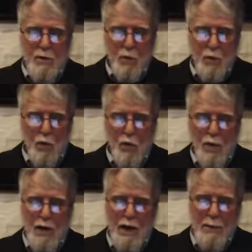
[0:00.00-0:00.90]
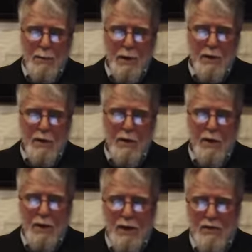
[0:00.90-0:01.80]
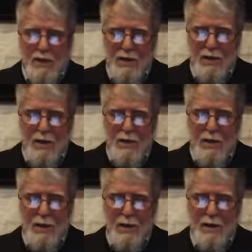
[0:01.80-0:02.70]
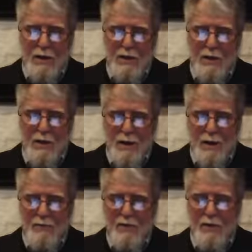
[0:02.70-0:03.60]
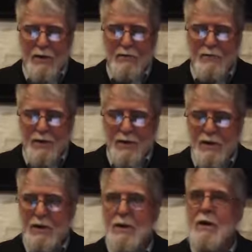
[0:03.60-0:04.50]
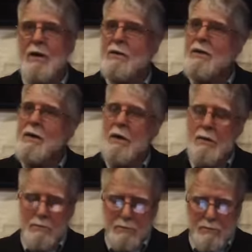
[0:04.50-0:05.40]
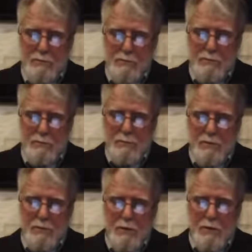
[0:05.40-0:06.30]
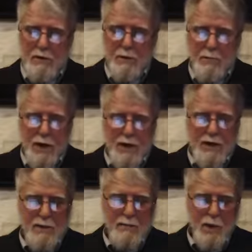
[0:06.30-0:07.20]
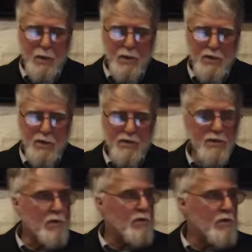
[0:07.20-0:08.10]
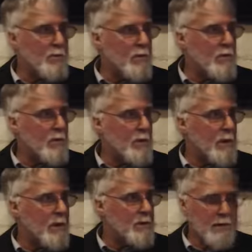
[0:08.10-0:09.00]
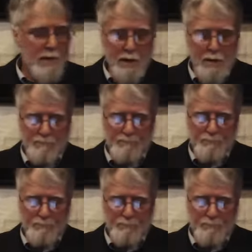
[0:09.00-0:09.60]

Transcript: Or al-amr alladhi la ikhtilafa fihi indana, the practice about which there is no dispute among us here.